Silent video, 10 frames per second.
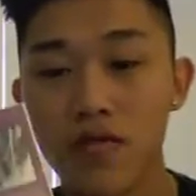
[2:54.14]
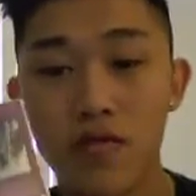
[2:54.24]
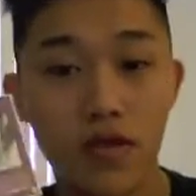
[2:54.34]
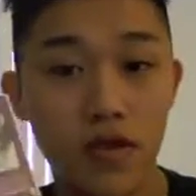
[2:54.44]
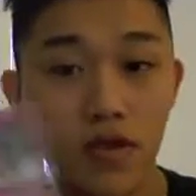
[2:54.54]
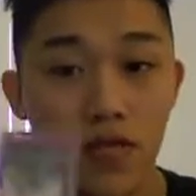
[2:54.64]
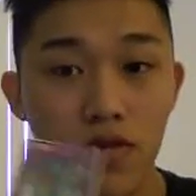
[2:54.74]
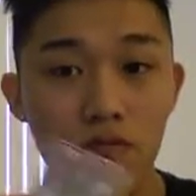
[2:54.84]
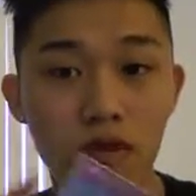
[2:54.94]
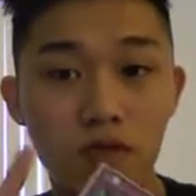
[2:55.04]
which is
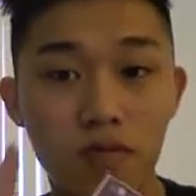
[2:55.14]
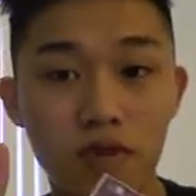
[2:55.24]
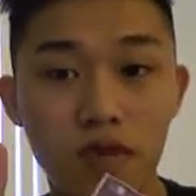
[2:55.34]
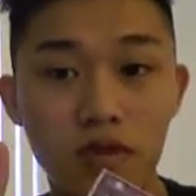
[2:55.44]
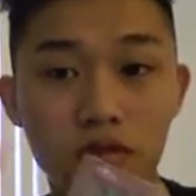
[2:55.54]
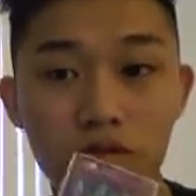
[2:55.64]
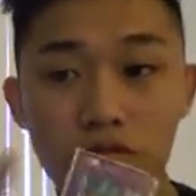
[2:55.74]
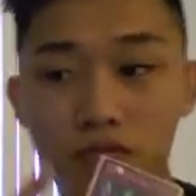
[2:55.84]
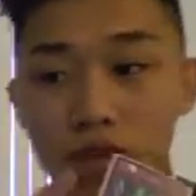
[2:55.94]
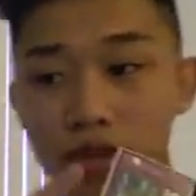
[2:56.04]
only 1 MST,
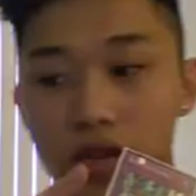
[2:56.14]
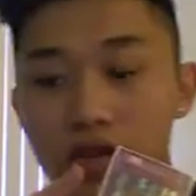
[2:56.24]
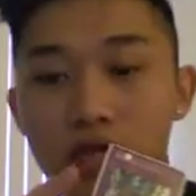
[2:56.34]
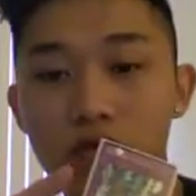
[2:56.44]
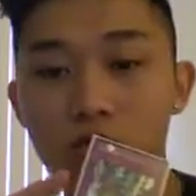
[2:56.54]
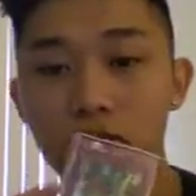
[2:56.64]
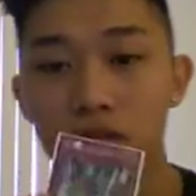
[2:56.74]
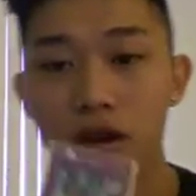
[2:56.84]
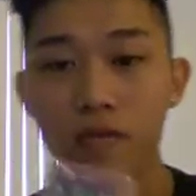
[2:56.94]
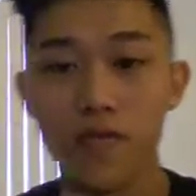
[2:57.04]
well, basically only 1
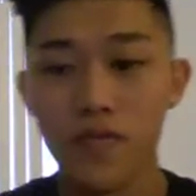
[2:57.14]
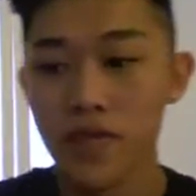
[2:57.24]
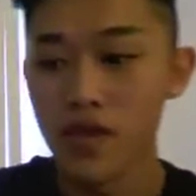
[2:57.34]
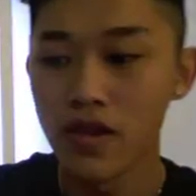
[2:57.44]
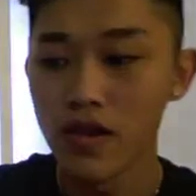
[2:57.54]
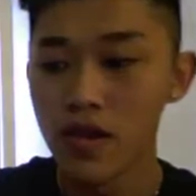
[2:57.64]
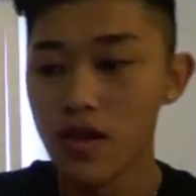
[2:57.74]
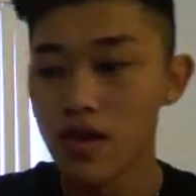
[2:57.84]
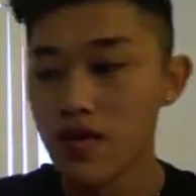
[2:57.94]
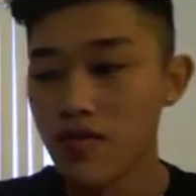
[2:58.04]
pop.
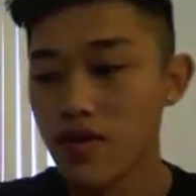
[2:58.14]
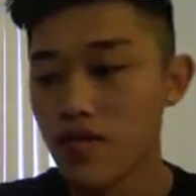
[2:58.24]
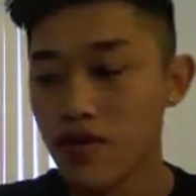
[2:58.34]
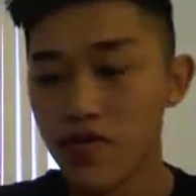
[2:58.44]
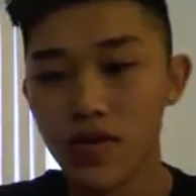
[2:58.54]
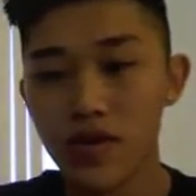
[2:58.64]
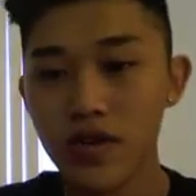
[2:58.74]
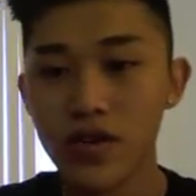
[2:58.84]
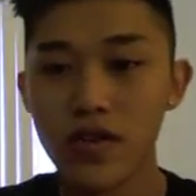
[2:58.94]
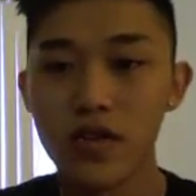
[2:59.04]
But what's really
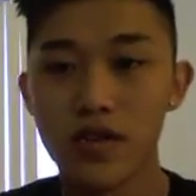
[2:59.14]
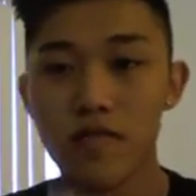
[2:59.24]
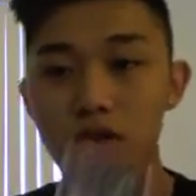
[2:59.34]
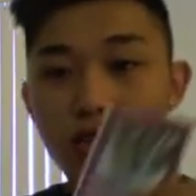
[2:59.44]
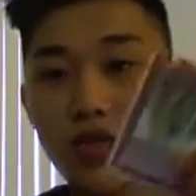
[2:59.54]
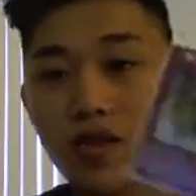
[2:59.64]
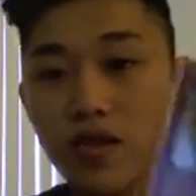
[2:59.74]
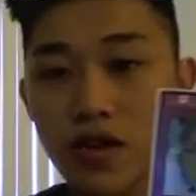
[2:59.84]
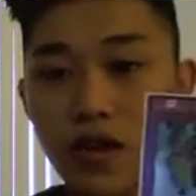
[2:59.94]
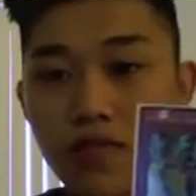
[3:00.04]
good is if they get
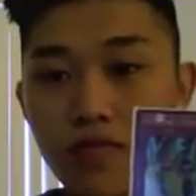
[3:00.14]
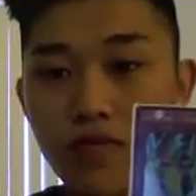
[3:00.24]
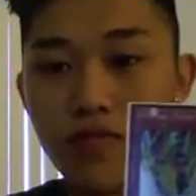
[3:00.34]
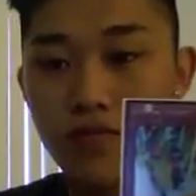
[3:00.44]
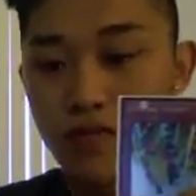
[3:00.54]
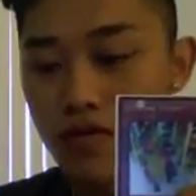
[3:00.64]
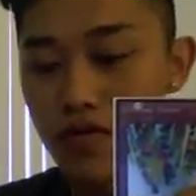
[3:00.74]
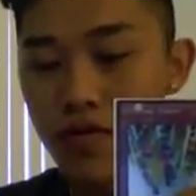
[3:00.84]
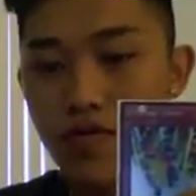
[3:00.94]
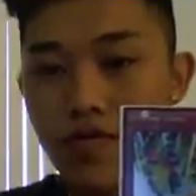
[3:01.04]
this combo
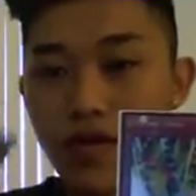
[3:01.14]
with